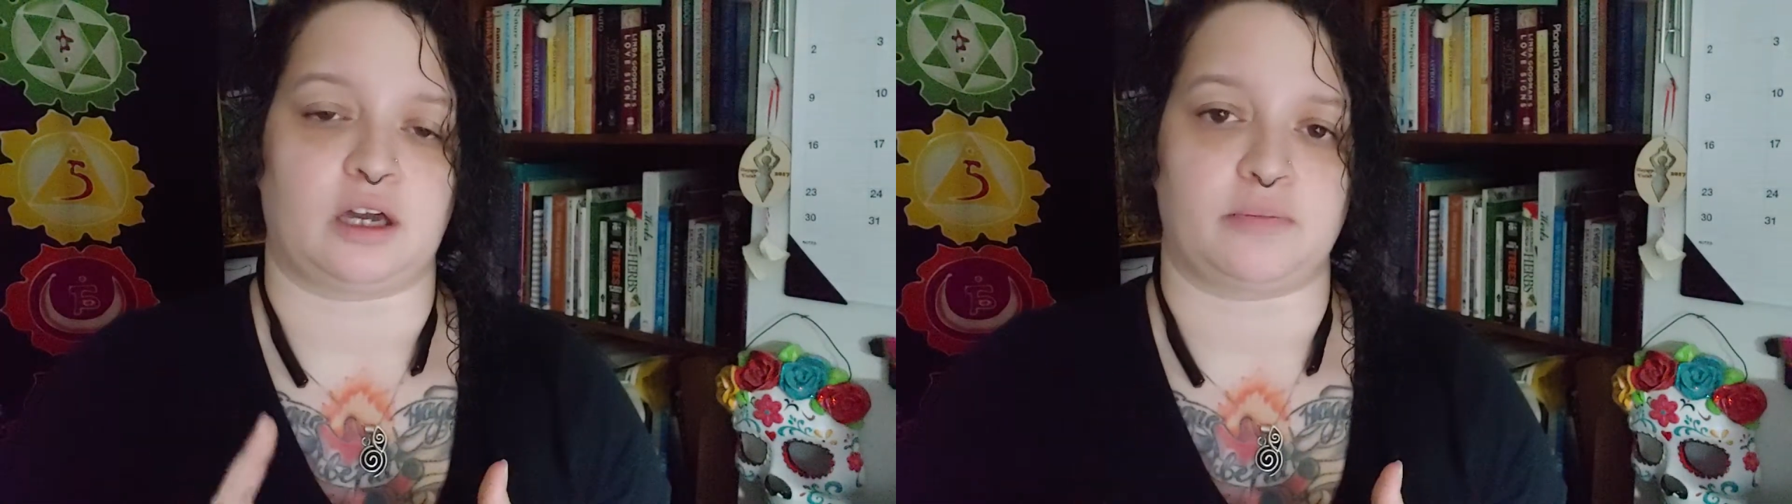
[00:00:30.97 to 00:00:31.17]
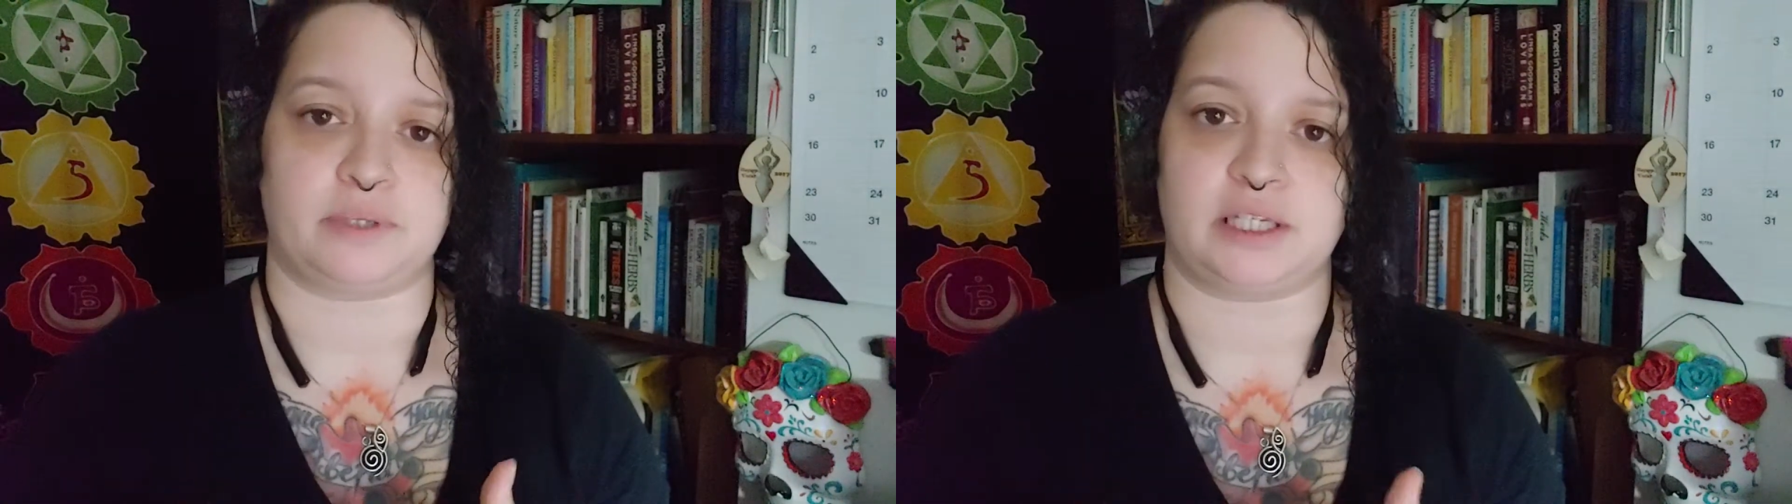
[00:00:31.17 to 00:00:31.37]

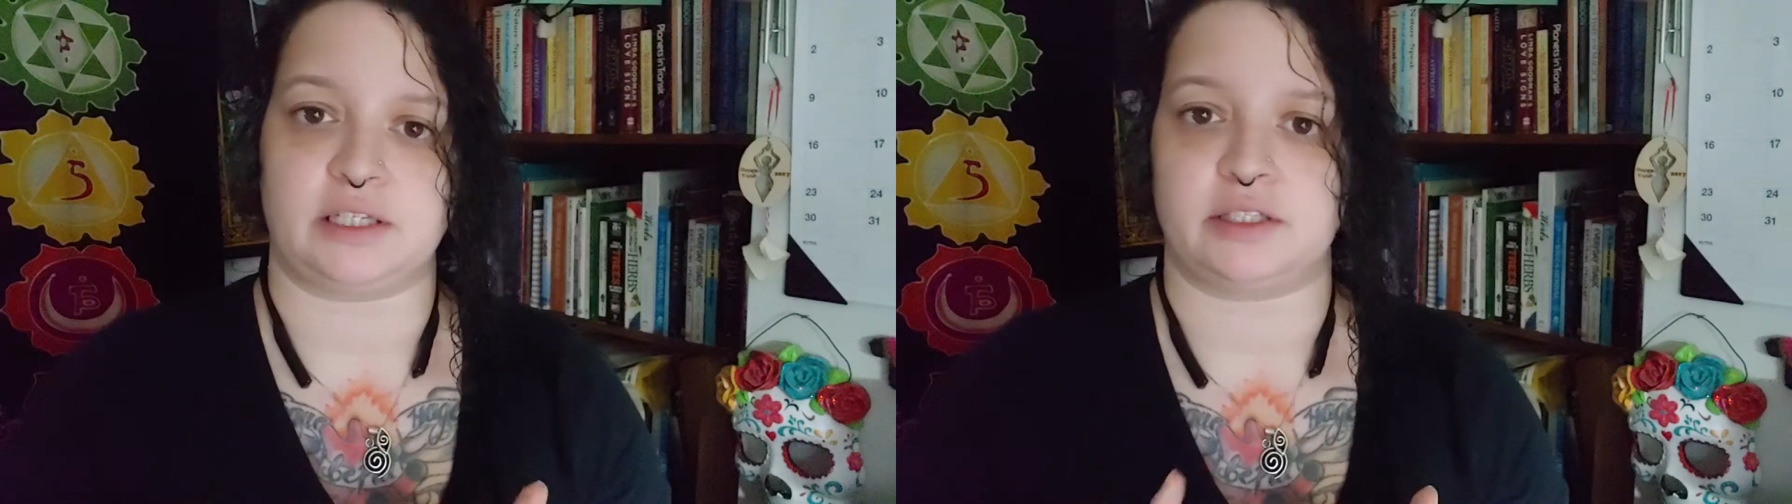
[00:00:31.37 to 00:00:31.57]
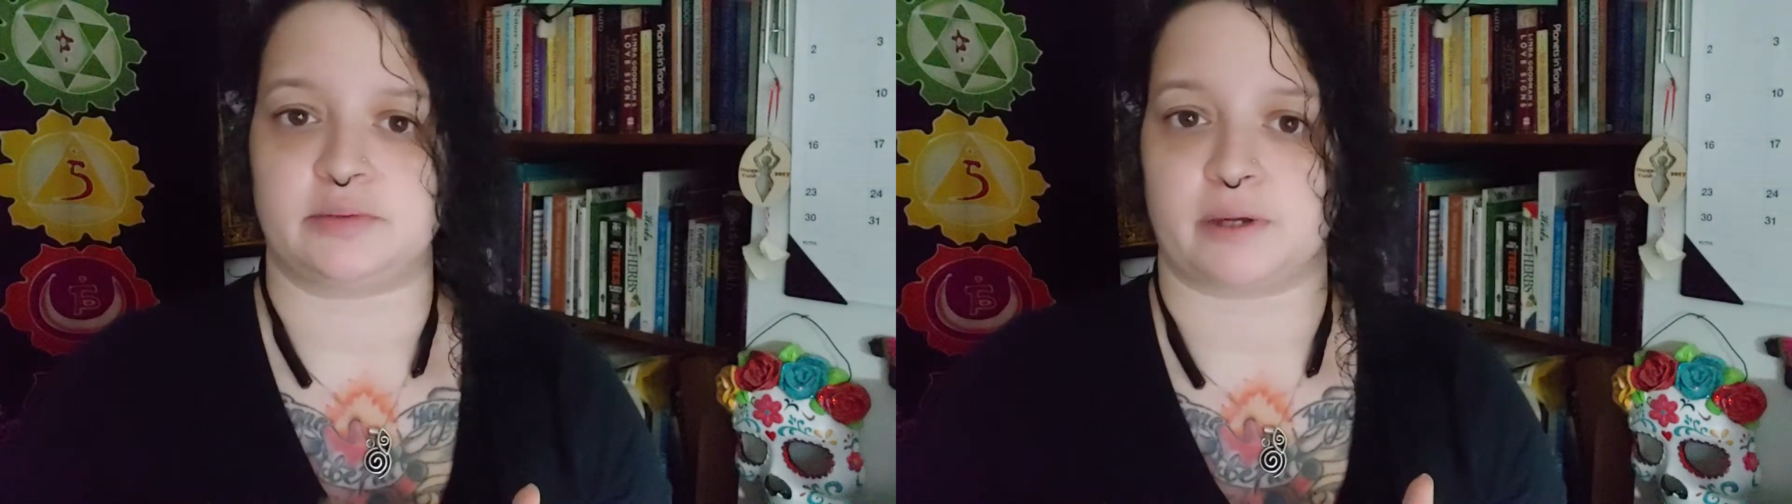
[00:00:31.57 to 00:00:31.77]

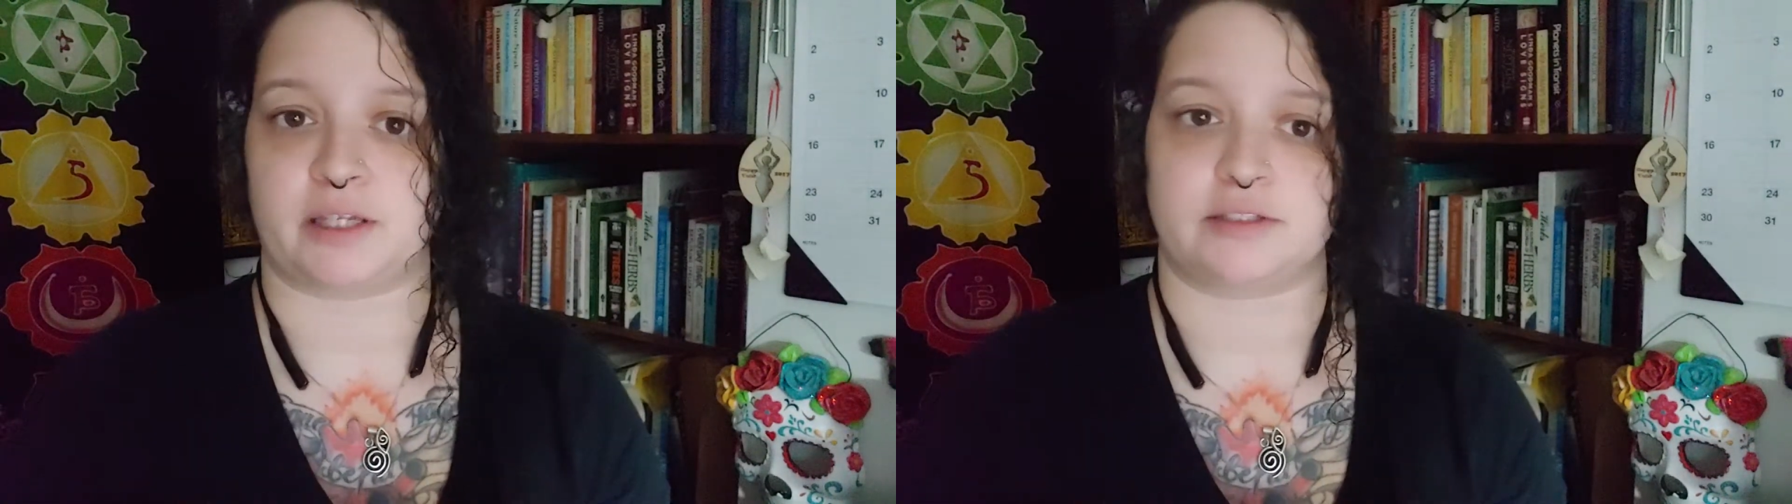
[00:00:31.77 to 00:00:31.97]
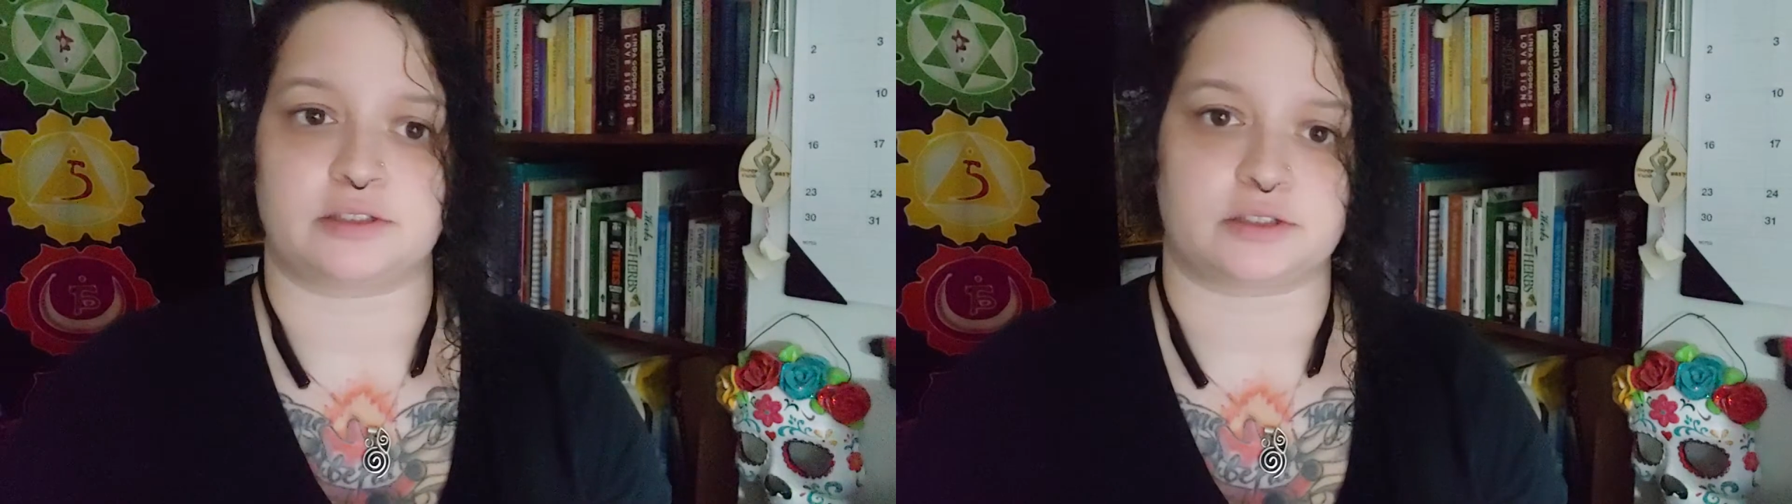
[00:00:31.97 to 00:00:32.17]
beads,
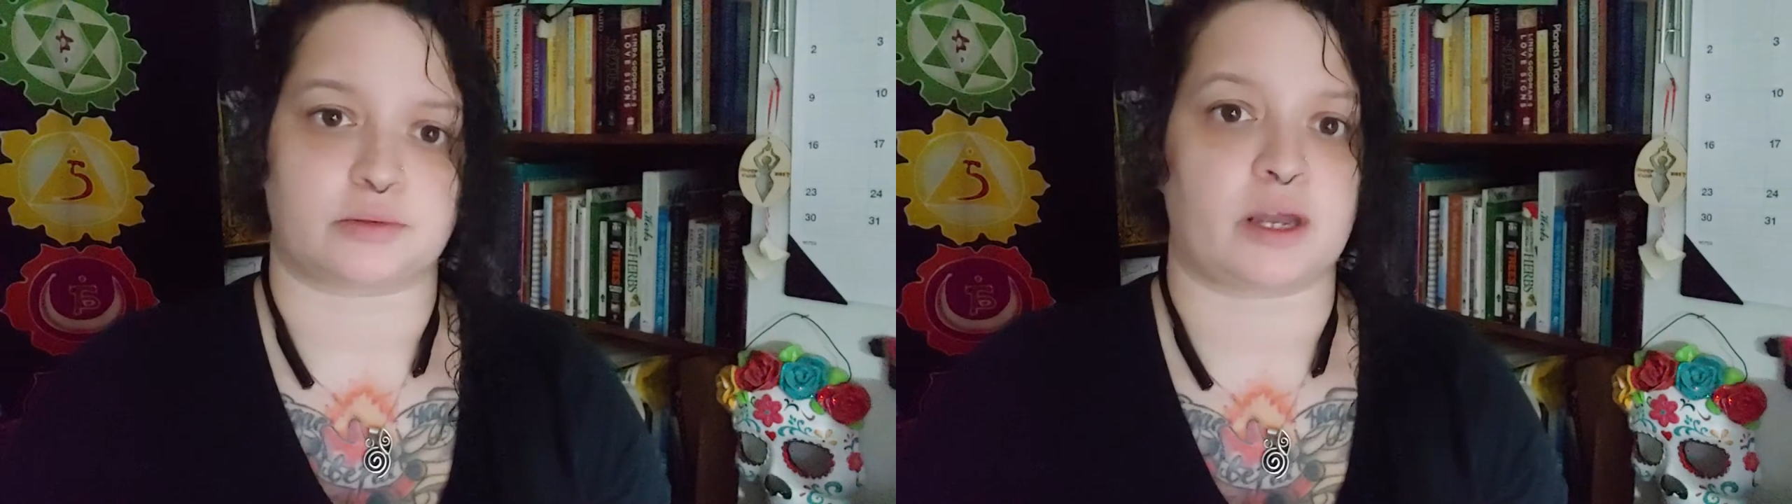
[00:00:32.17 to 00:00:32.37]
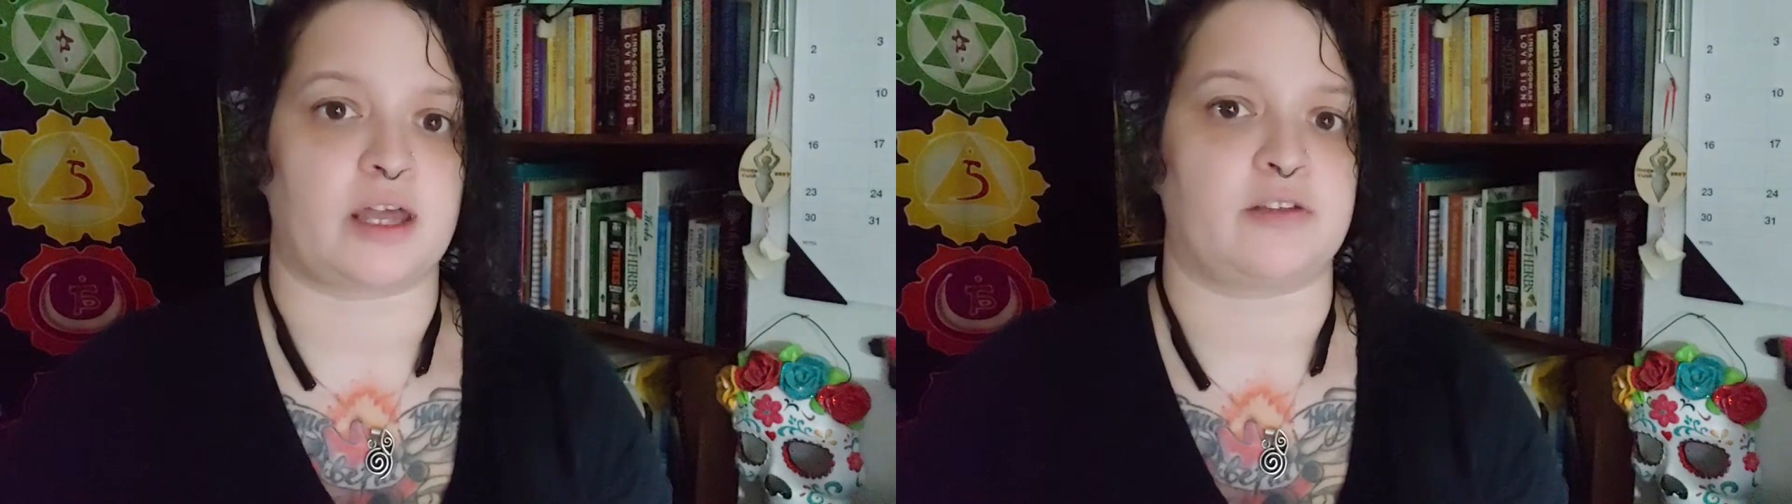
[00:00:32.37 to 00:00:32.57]
buttons,
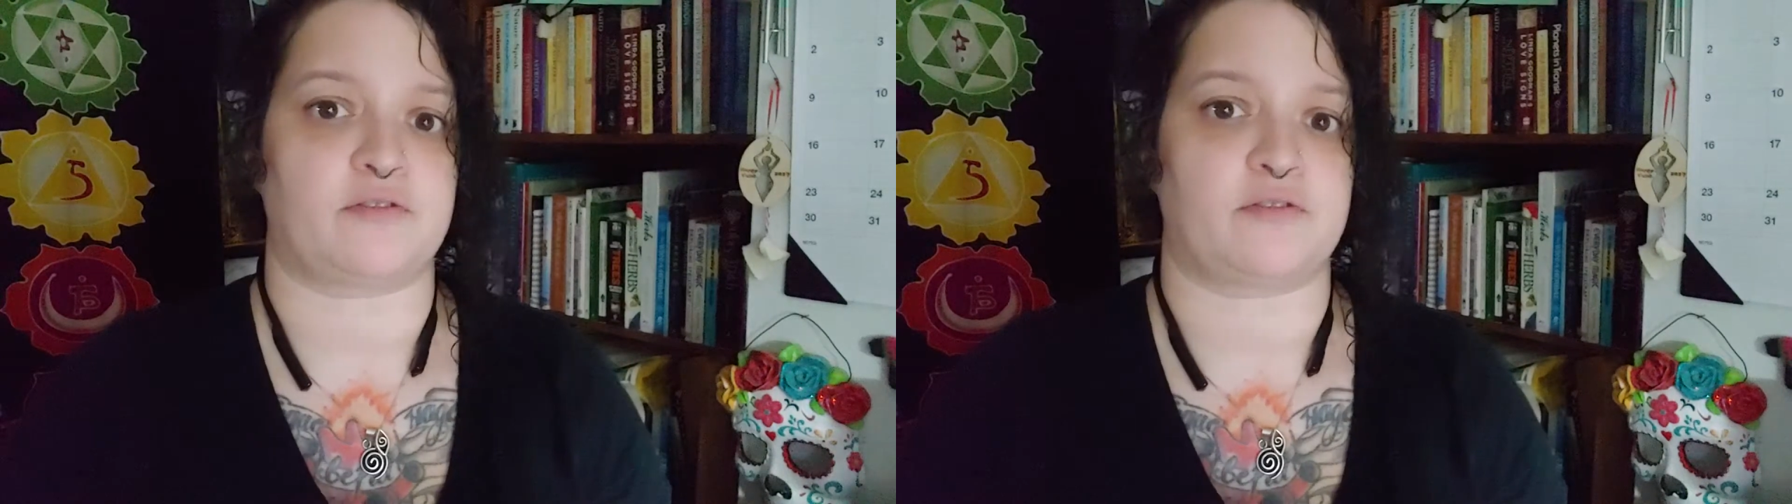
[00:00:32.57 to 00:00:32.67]
thread,